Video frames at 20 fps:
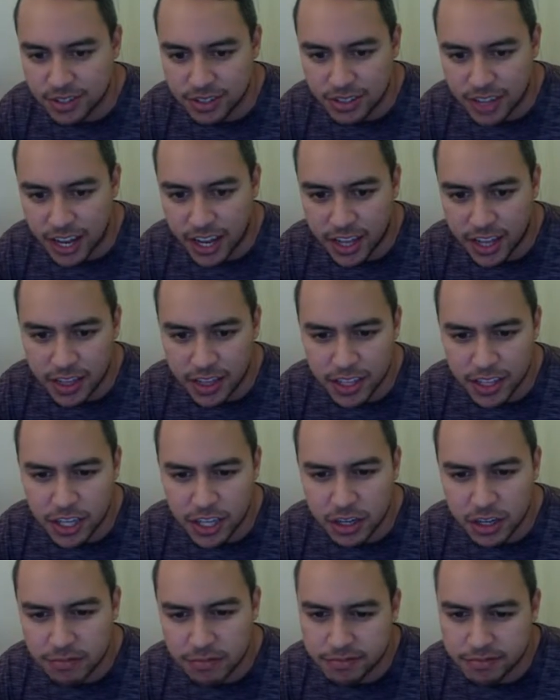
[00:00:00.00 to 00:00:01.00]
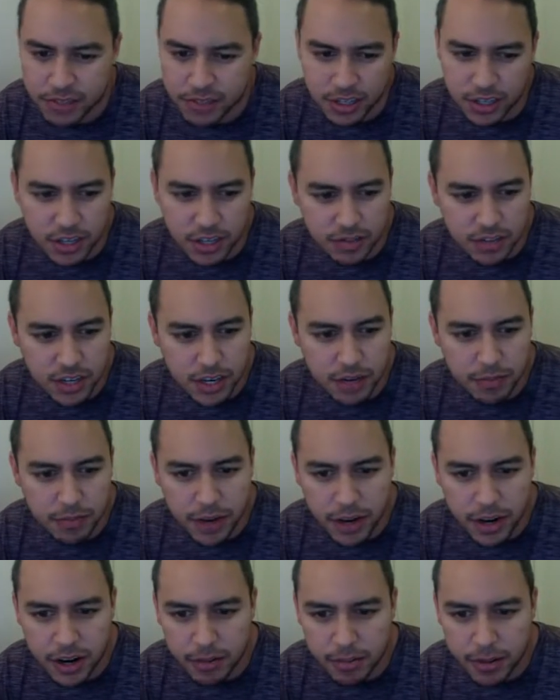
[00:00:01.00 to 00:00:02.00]
I think he could have done
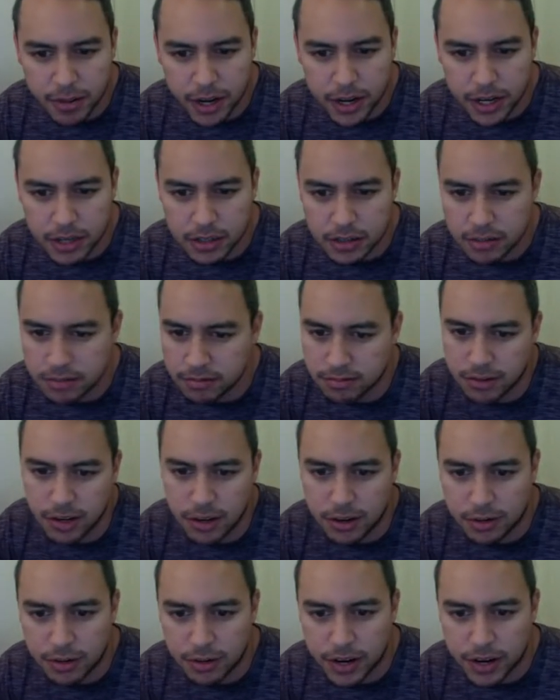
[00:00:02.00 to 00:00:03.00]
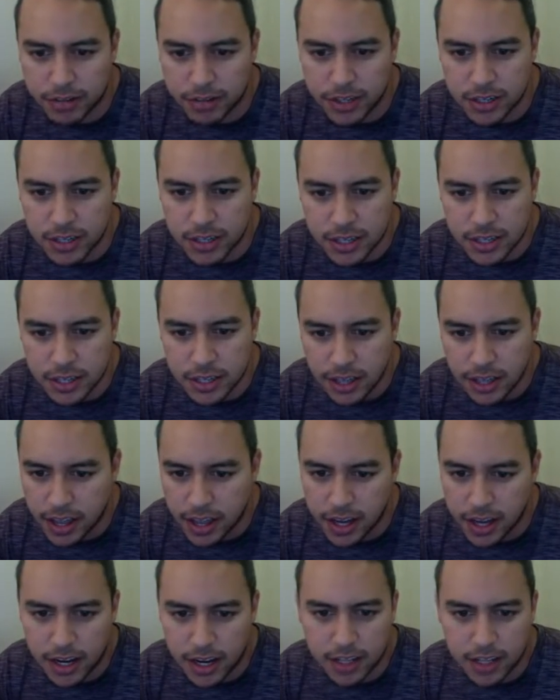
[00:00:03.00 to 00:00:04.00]
better, but, you know, whatever.
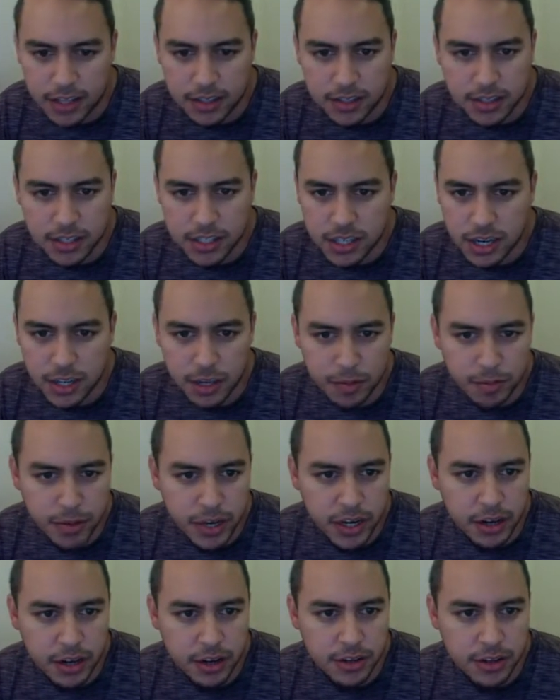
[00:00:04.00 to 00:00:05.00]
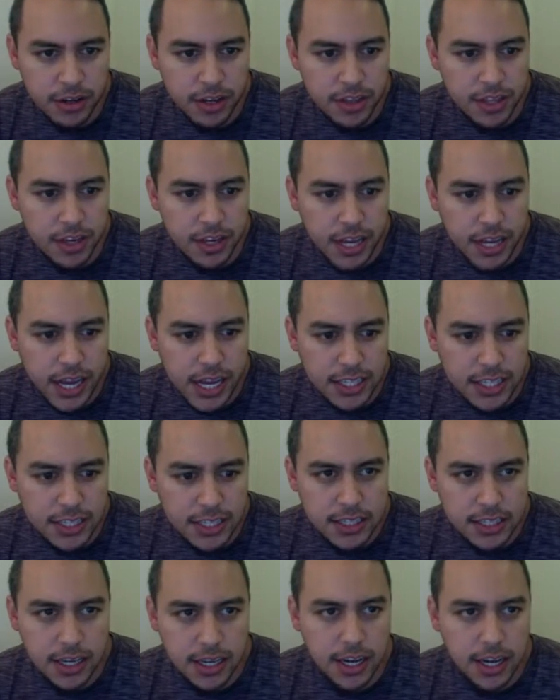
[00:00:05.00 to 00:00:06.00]
Solid pick,
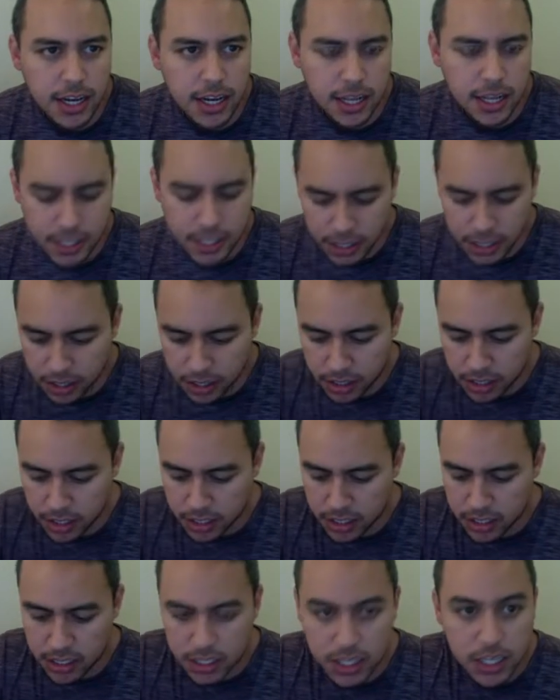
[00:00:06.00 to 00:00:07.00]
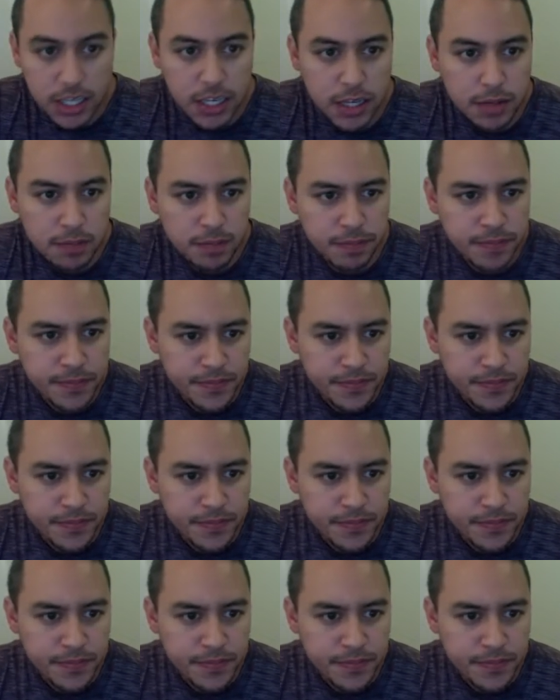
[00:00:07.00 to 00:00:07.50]
nonetheless. Let's take a look at his team.